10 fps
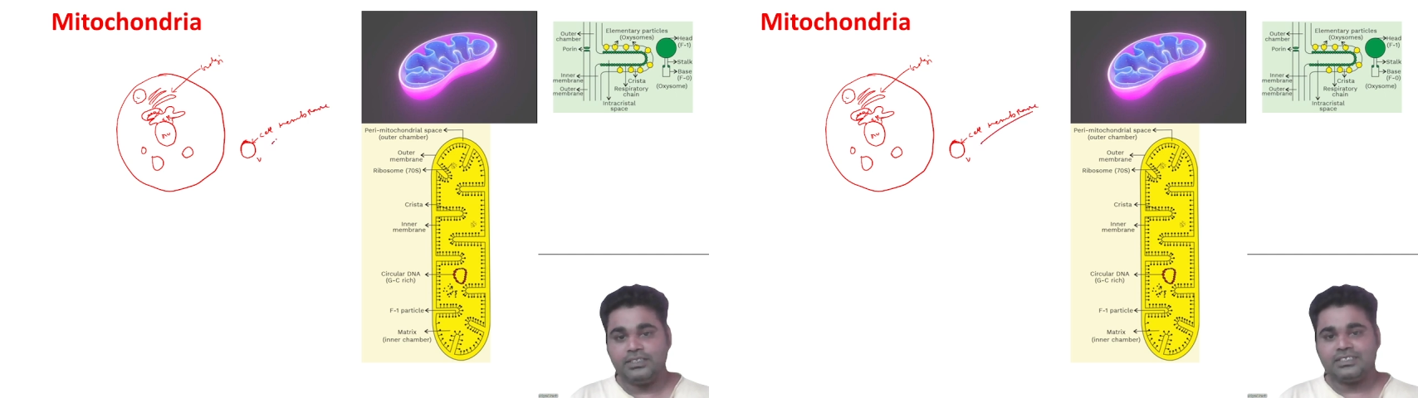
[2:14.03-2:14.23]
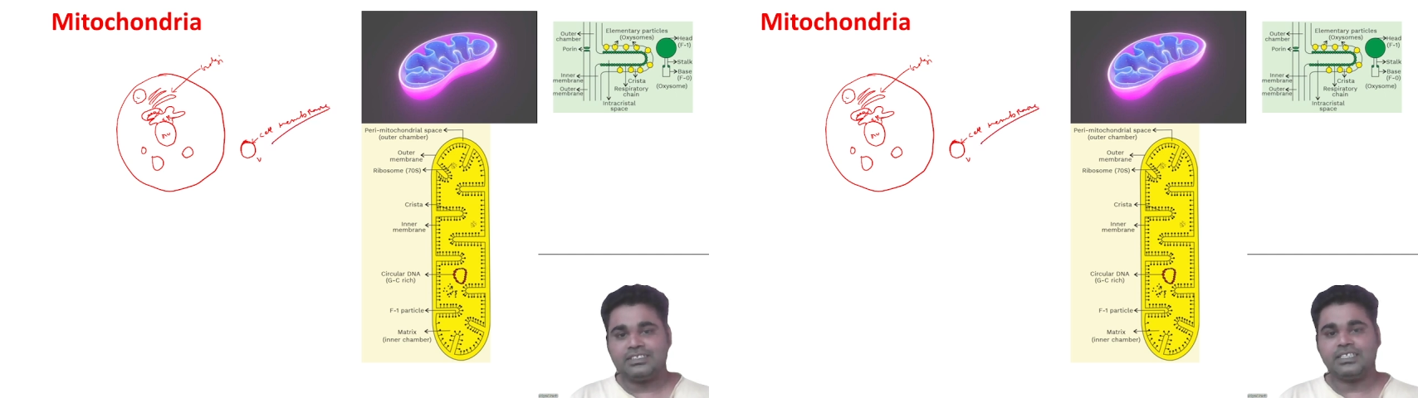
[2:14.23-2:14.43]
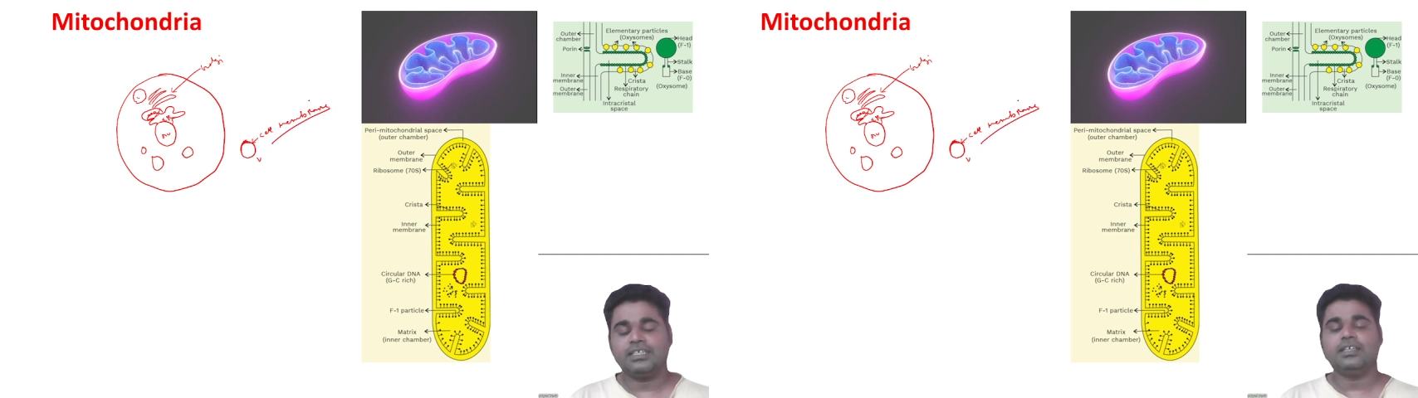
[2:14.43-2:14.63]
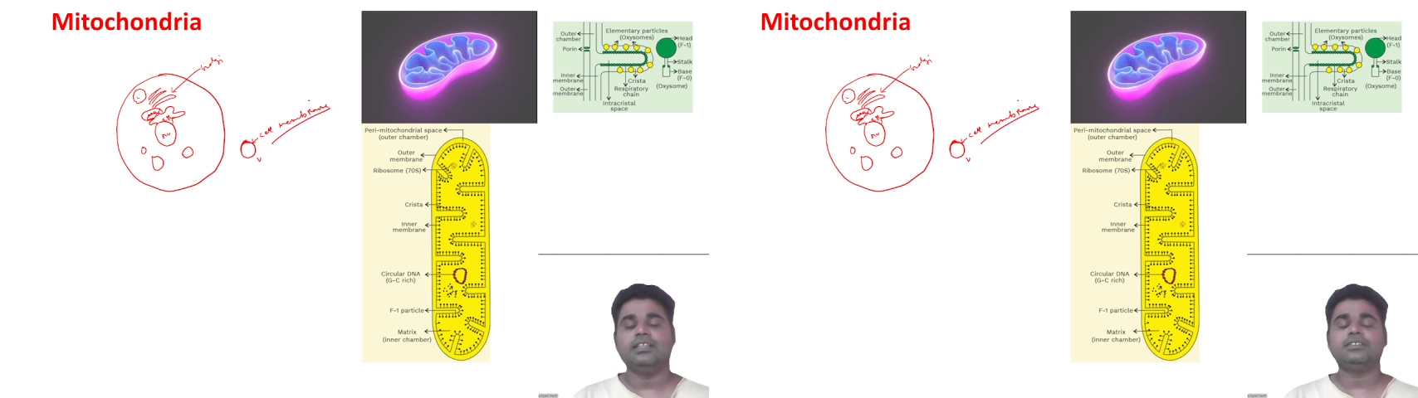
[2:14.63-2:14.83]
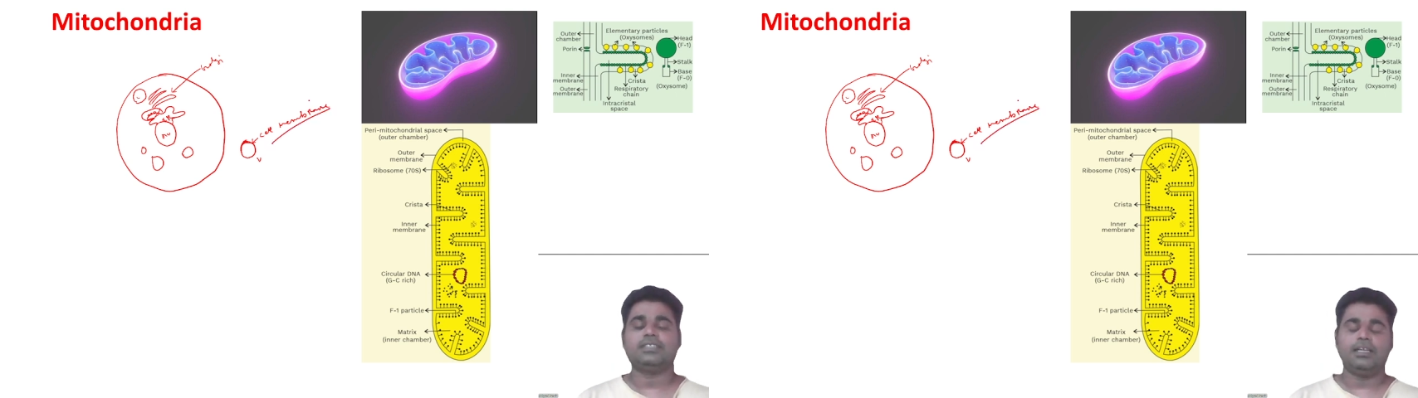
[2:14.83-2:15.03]

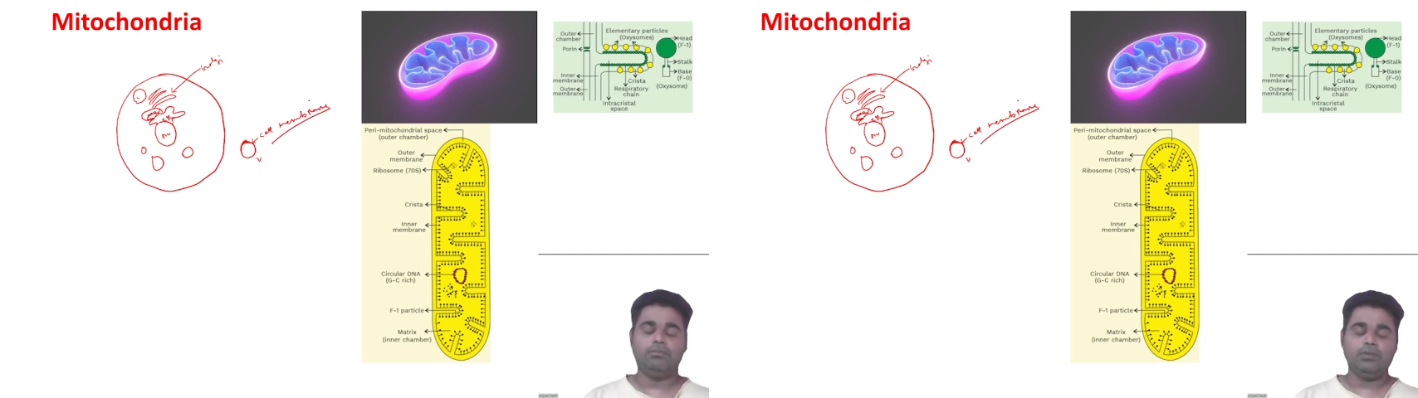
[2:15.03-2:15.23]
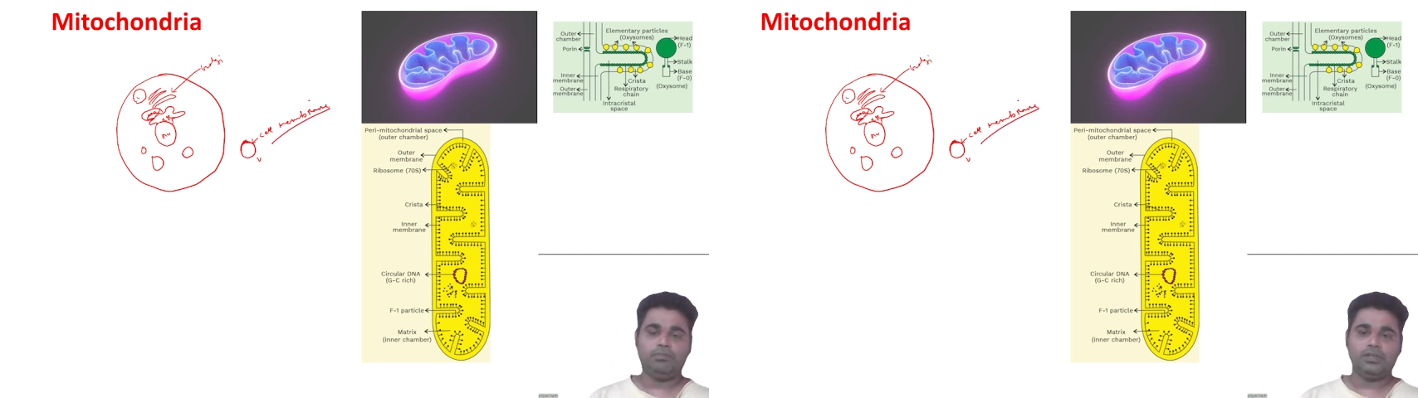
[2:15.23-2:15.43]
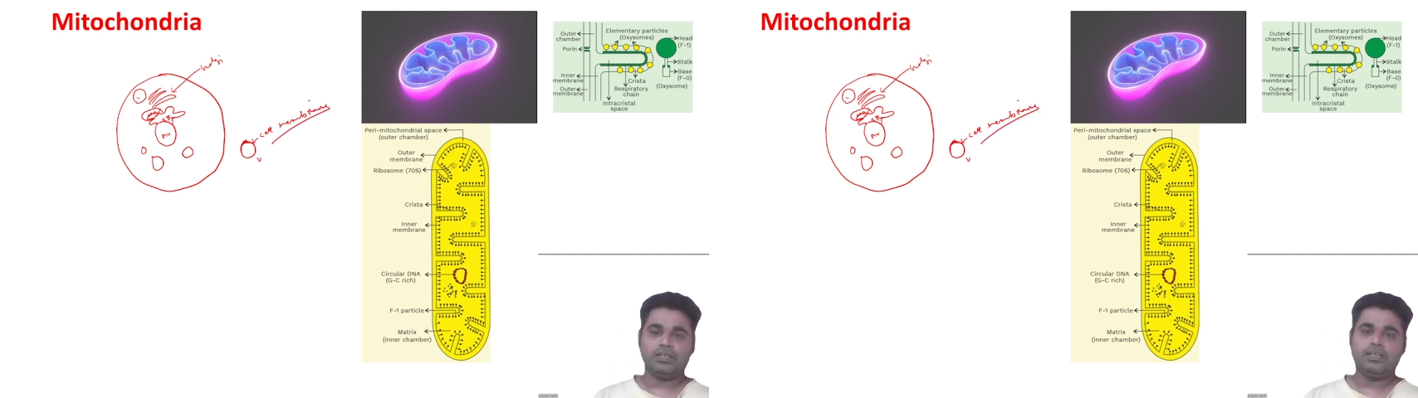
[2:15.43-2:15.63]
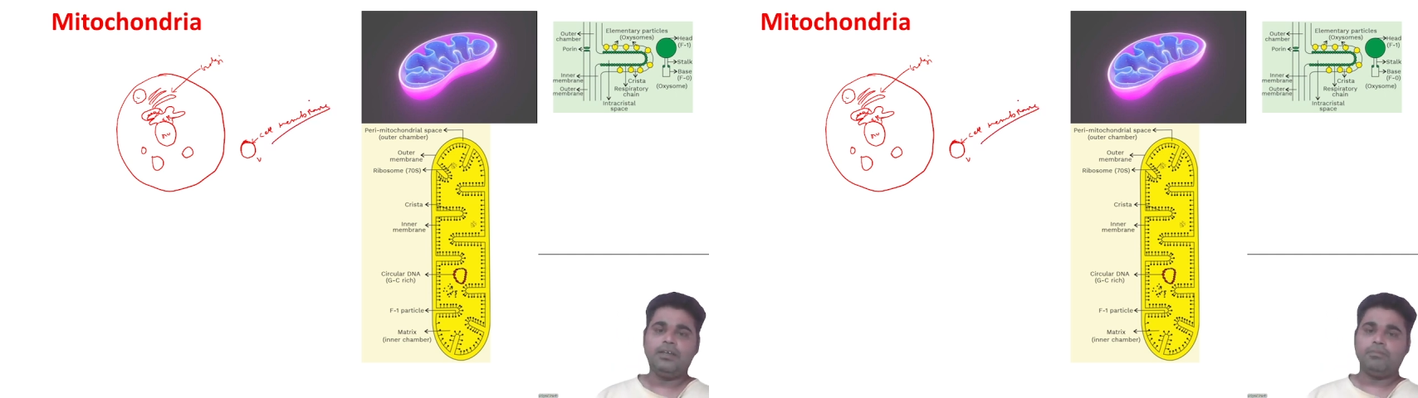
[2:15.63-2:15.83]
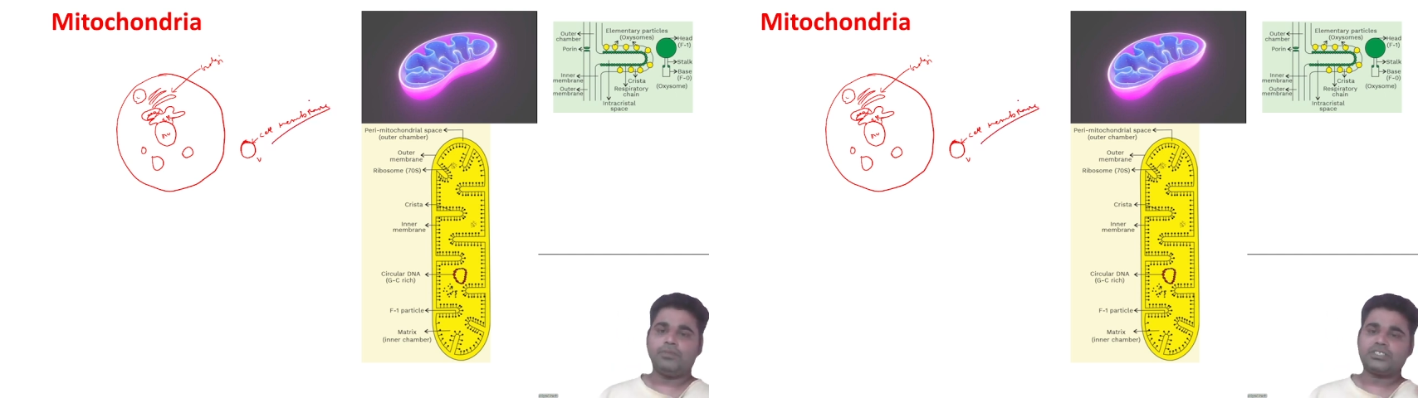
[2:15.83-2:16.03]
single cell membrane.
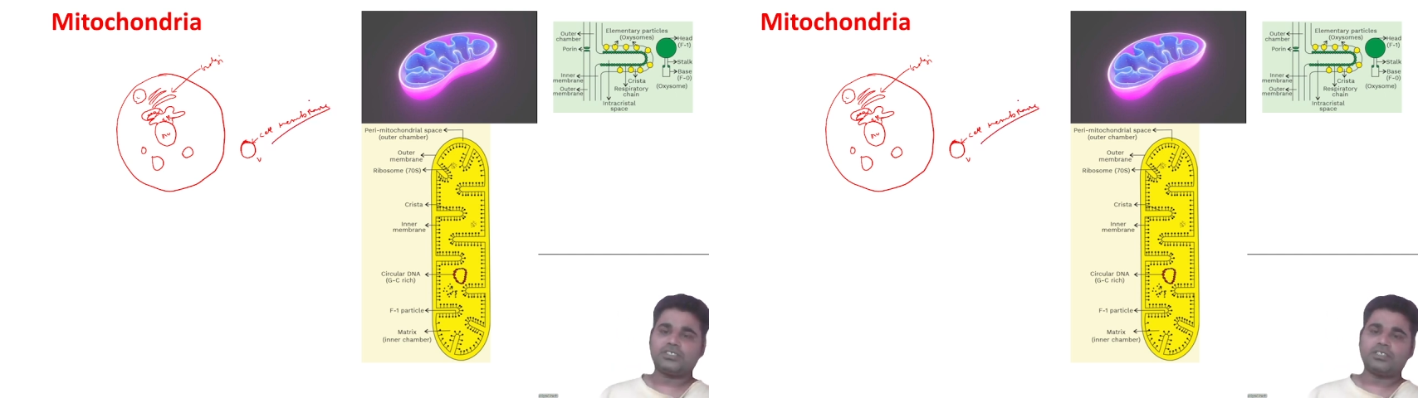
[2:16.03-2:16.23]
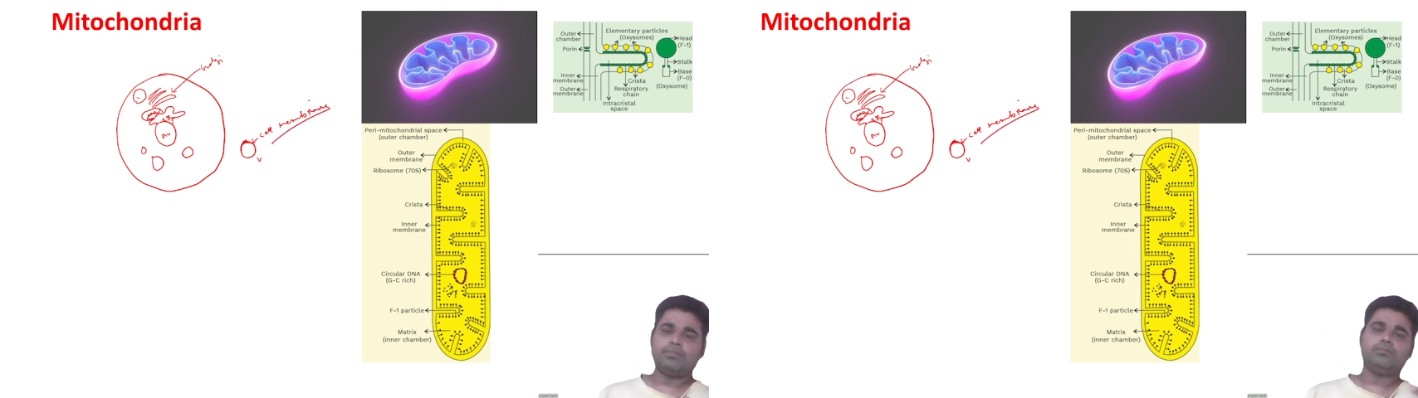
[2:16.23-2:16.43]
But some